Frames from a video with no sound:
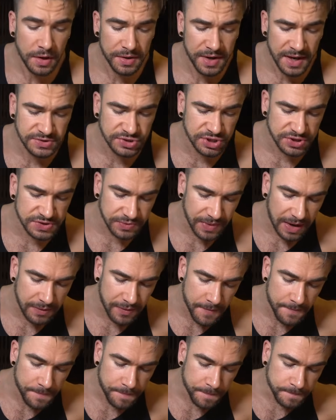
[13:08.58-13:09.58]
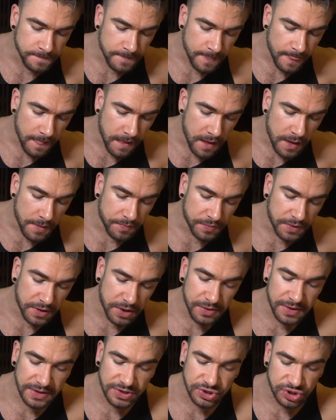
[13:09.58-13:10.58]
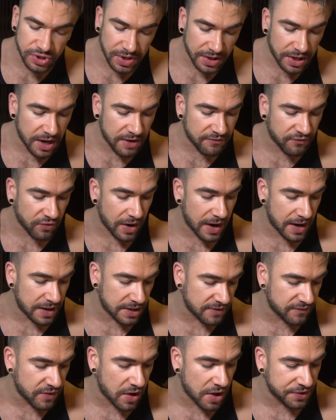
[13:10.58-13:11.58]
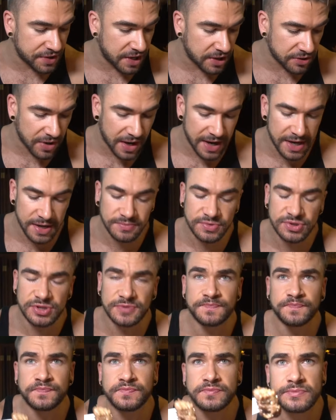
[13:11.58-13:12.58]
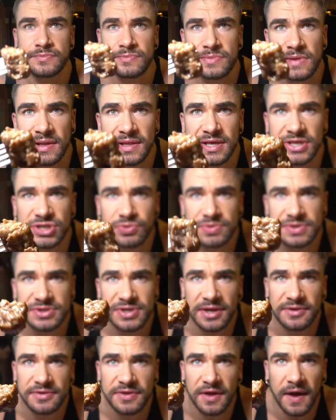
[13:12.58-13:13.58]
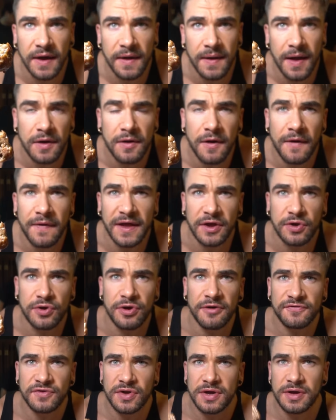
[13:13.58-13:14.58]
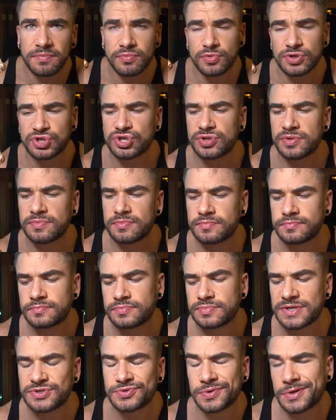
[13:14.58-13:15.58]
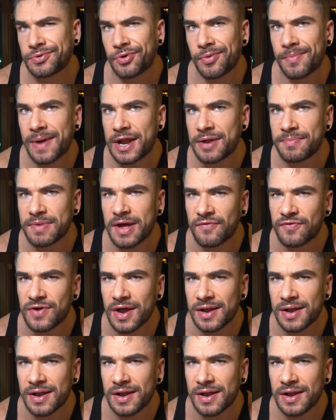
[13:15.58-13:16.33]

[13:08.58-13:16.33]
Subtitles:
Not as good as the red one. Here, I got a variety of all the other items. These was like I'll call it like kufta, which that's what it reminded me of.